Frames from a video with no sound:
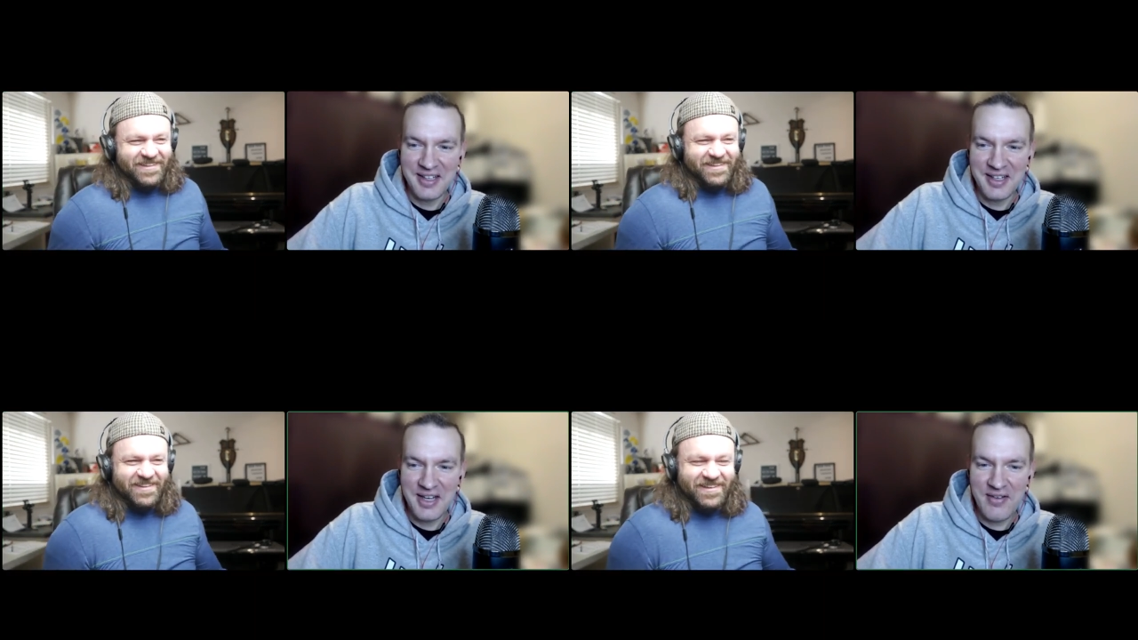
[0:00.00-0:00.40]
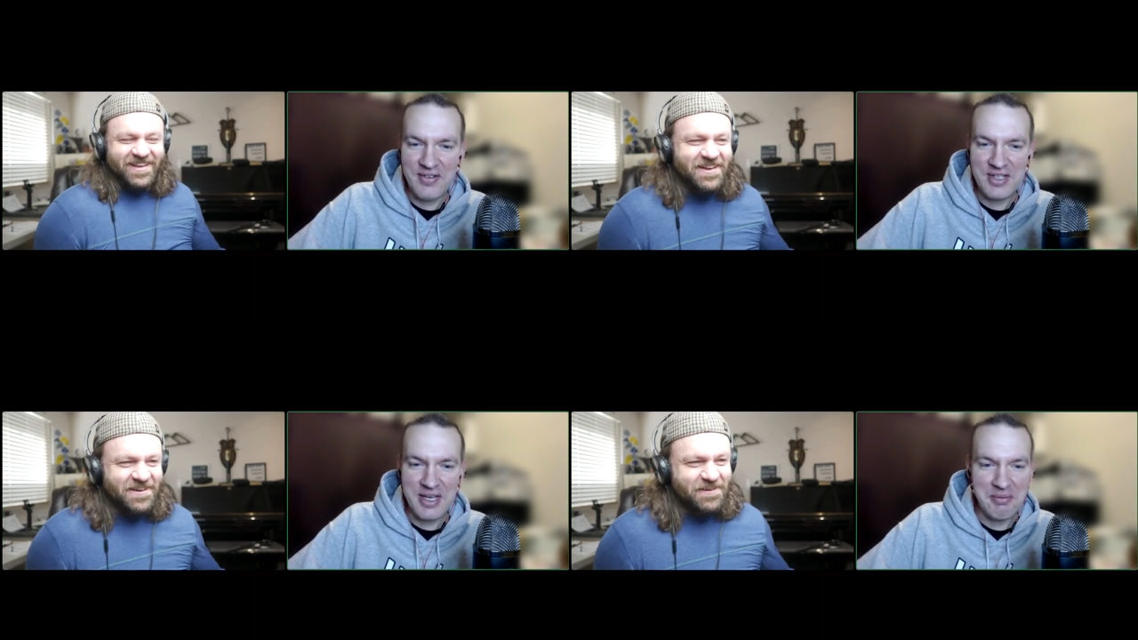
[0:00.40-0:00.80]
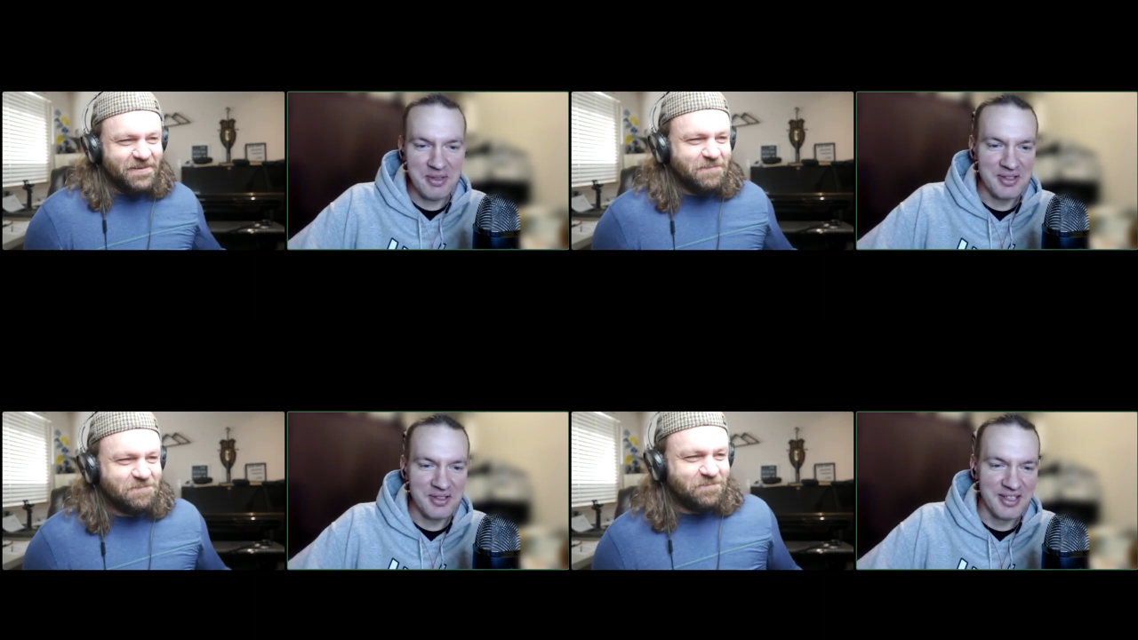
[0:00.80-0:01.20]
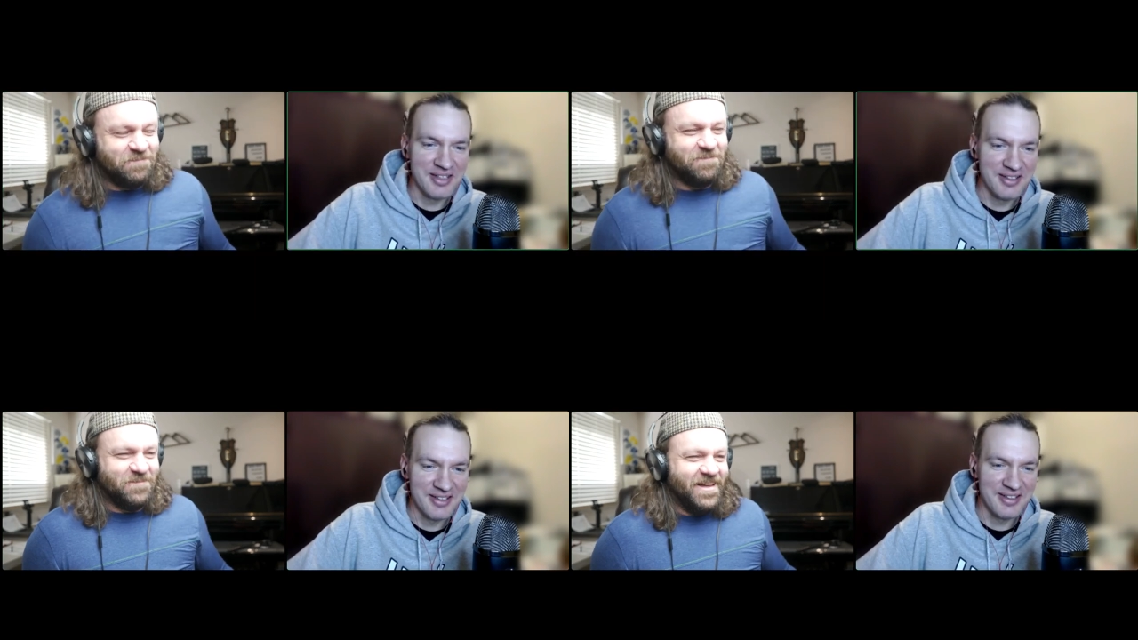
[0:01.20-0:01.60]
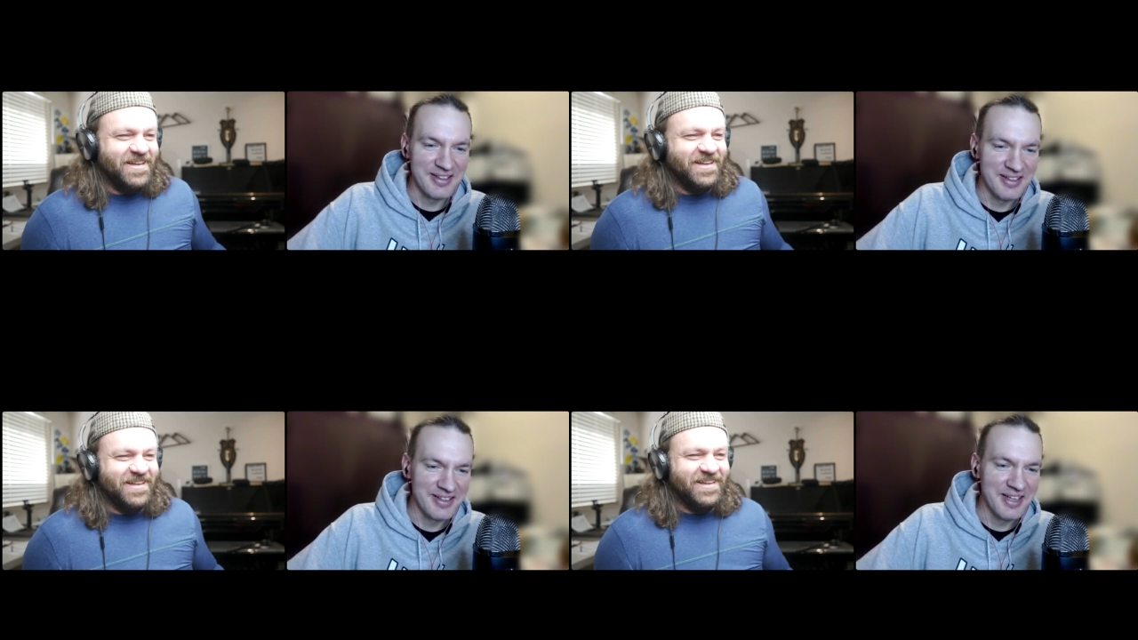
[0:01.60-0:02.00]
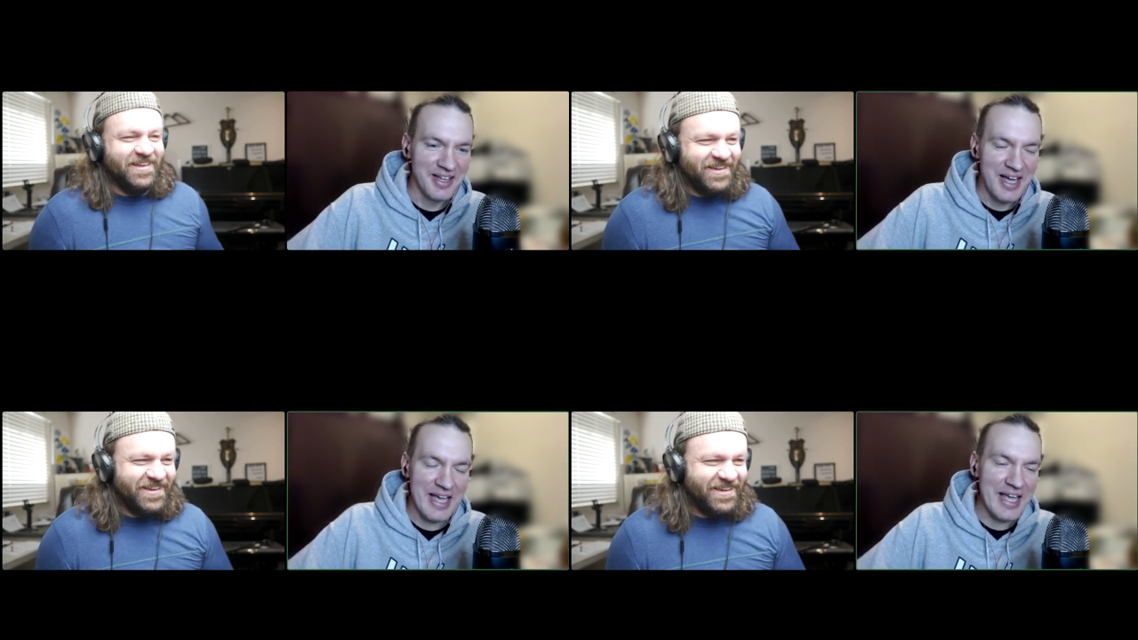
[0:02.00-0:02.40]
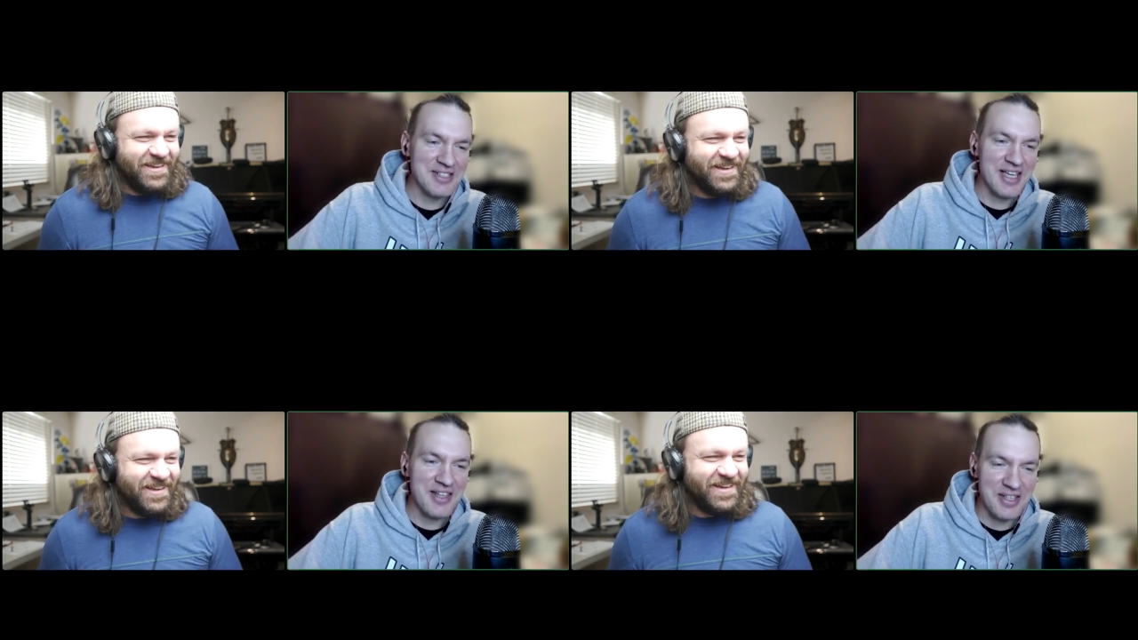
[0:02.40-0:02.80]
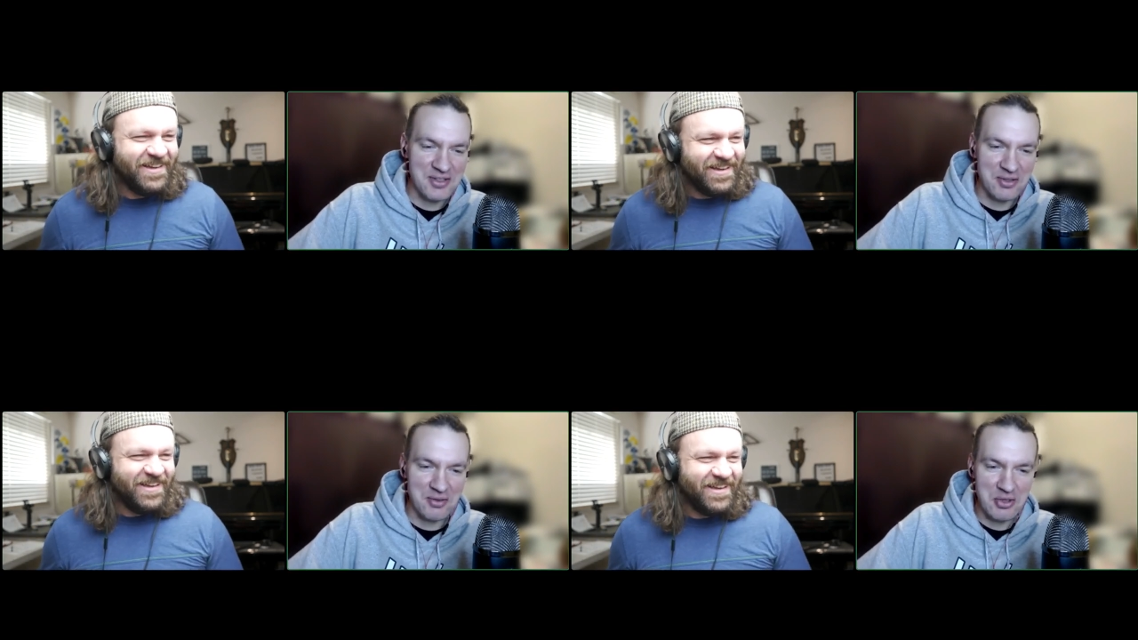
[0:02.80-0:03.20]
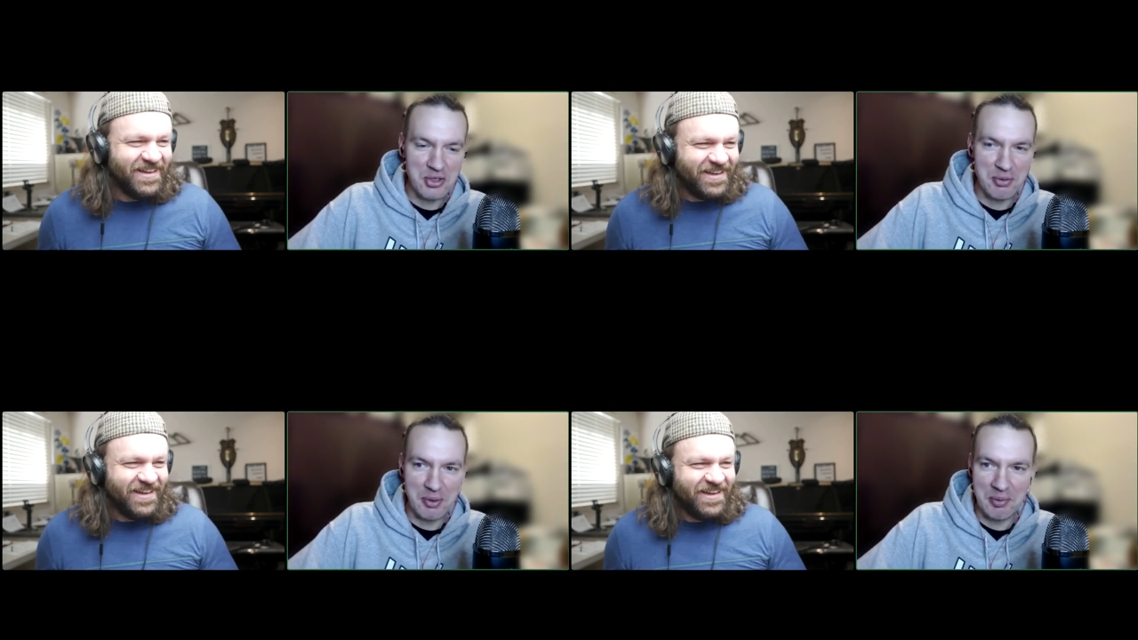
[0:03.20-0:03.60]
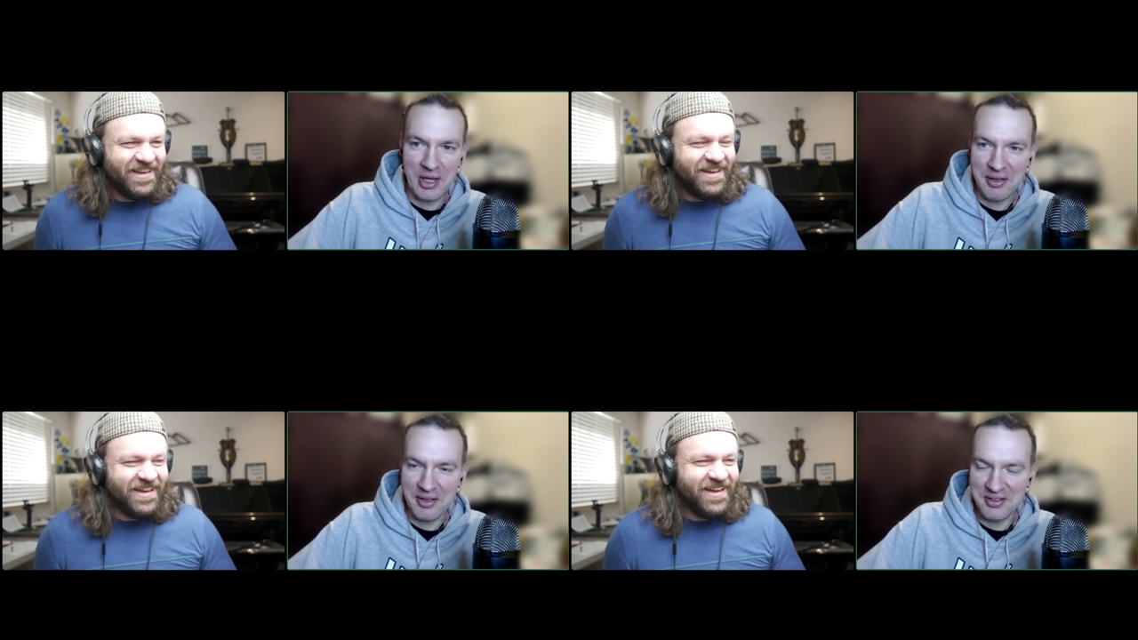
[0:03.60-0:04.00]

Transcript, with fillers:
Speaker 1: Every time I can't say anything because YouTube will block us.